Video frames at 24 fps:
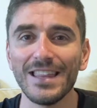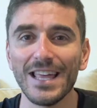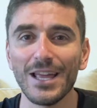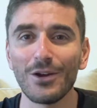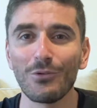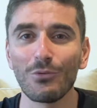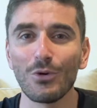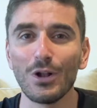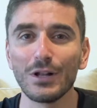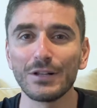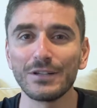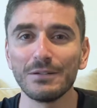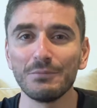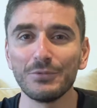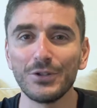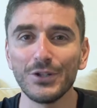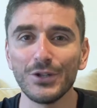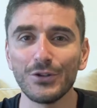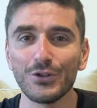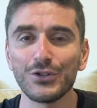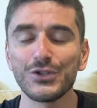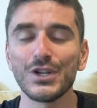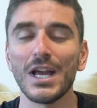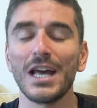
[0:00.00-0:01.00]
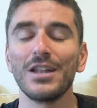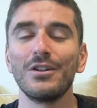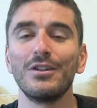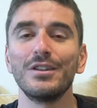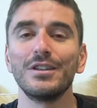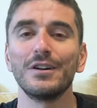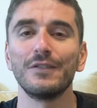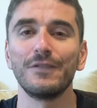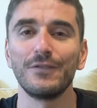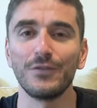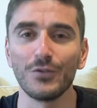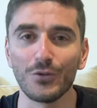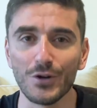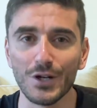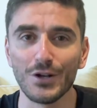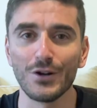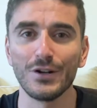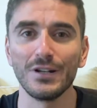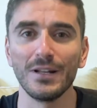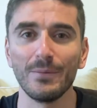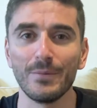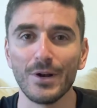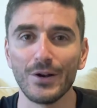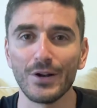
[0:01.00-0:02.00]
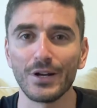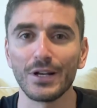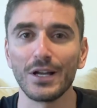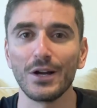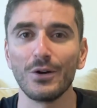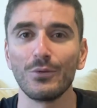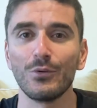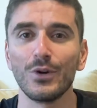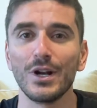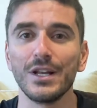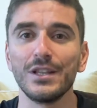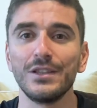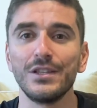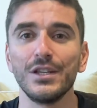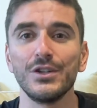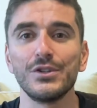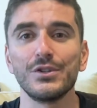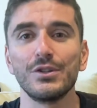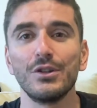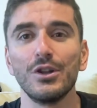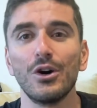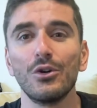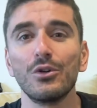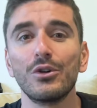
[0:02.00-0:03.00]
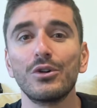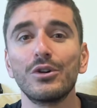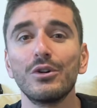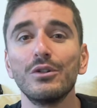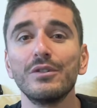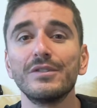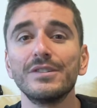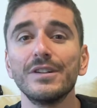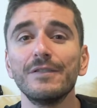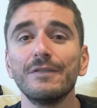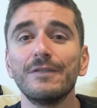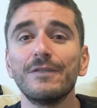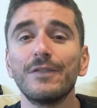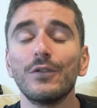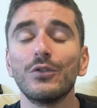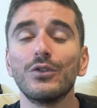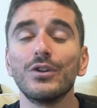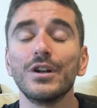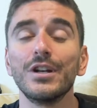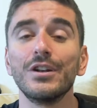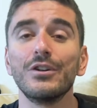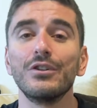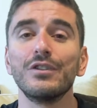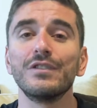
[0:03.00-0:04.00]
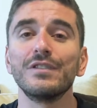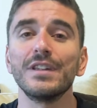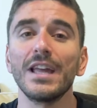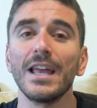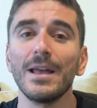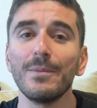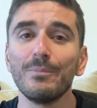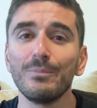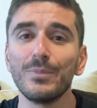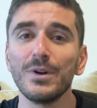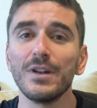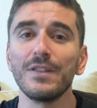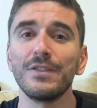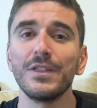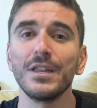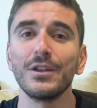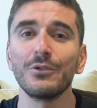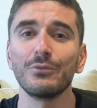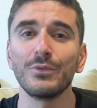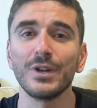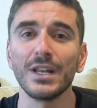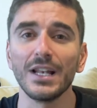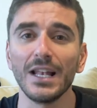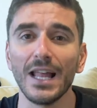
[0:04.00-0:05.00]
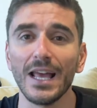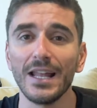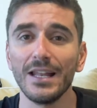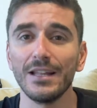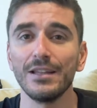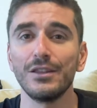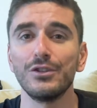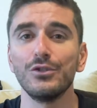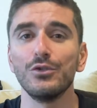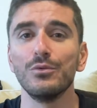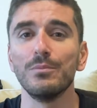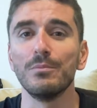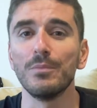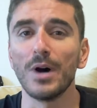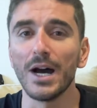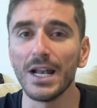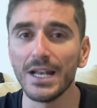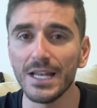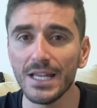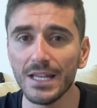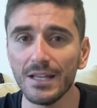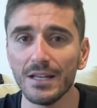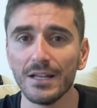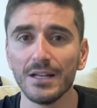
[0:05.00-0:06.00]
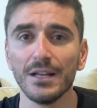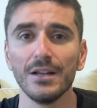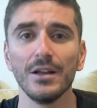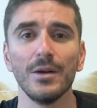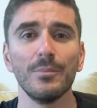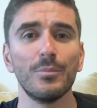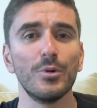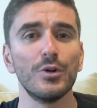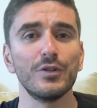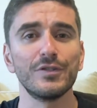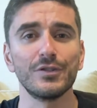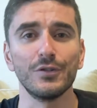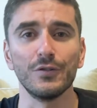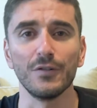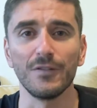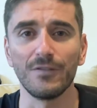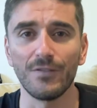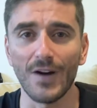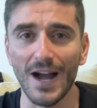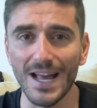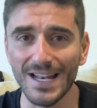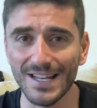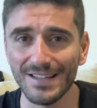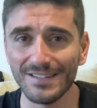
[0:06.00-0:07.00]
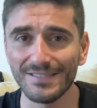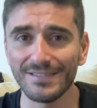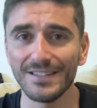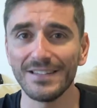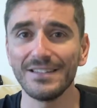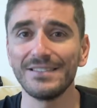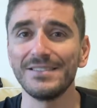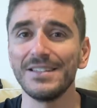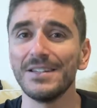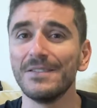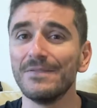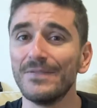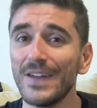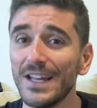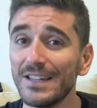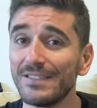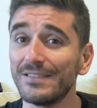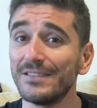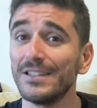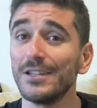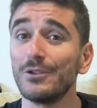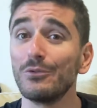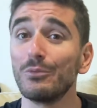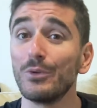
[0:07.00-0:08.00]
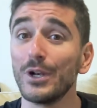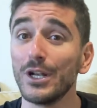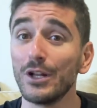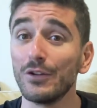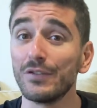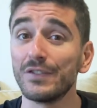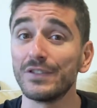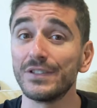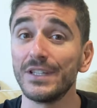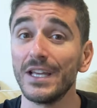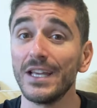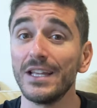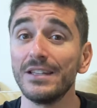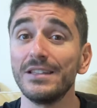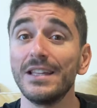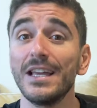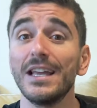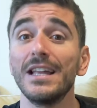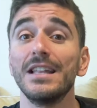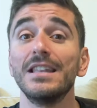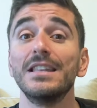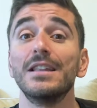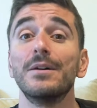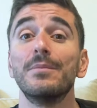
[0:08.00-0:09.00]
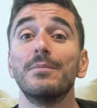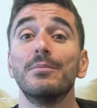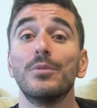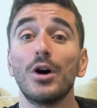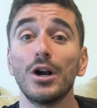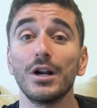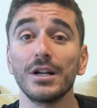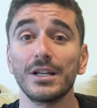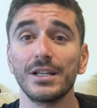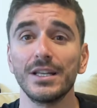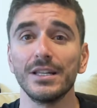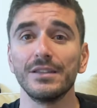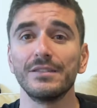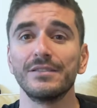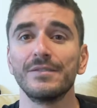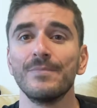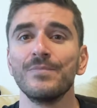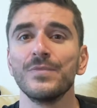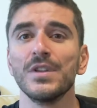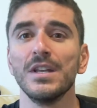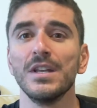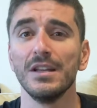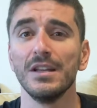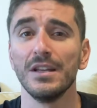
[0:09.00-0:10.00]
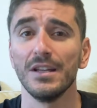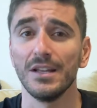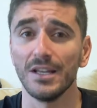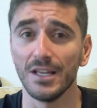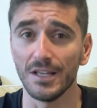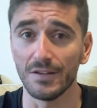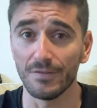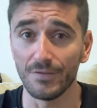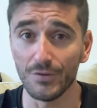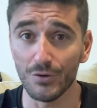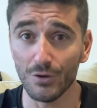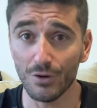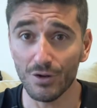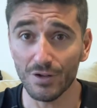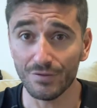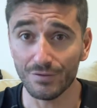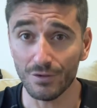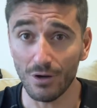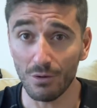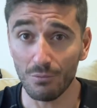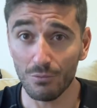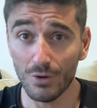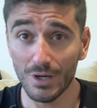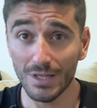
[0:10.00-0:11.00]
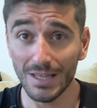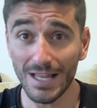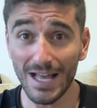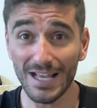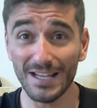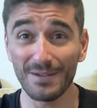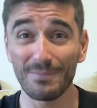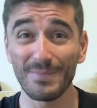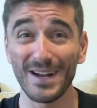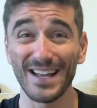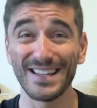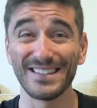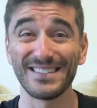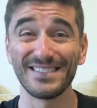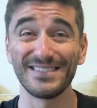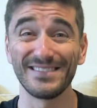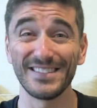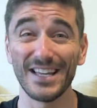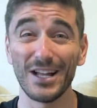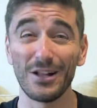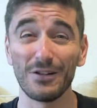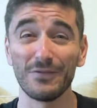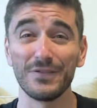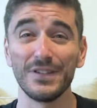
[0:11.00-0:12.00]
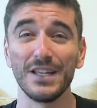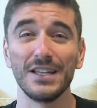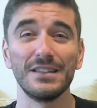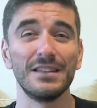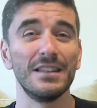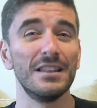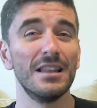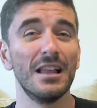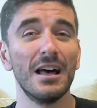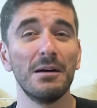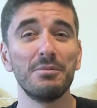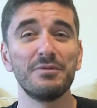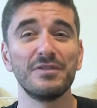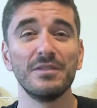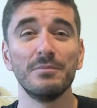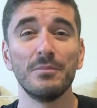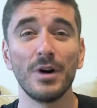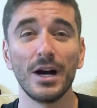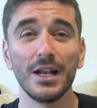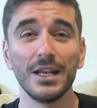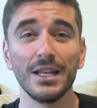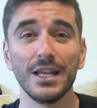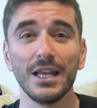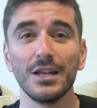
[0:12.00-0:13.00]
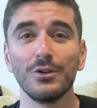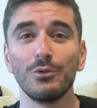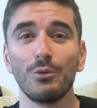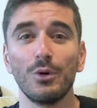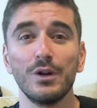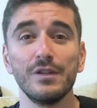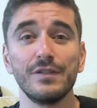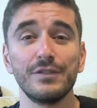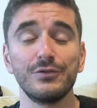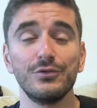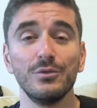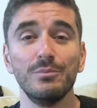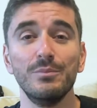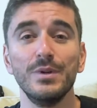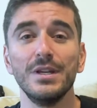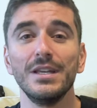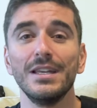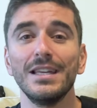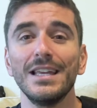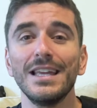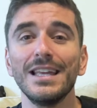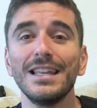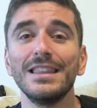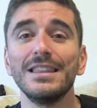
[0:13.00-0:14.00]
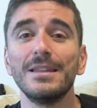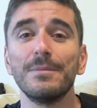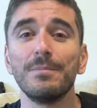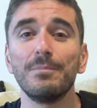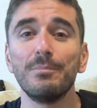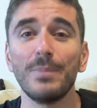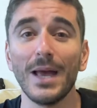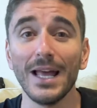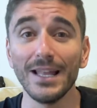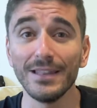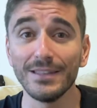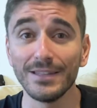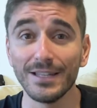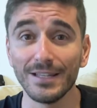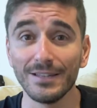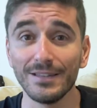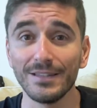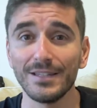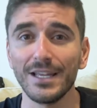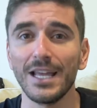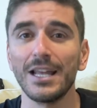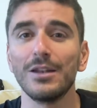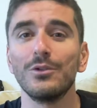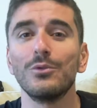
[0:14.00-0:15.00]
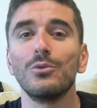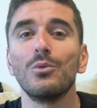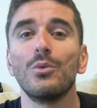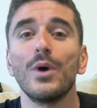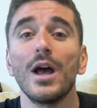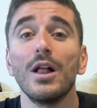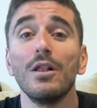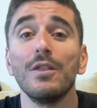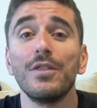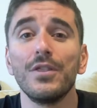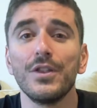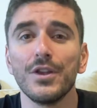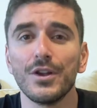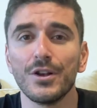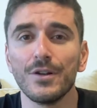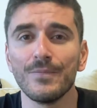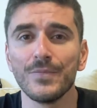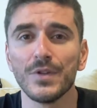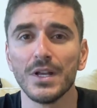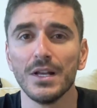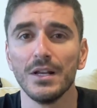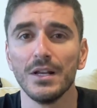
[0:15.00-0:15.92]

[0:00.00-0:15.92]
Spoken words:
there, welcome to your channel, The Foreigner in America, where I teach locals and foreigners everything related to money, personal finances, investing, real estate, and the markets. If you're someone like myself that loves money and wants to be independent and wealthier,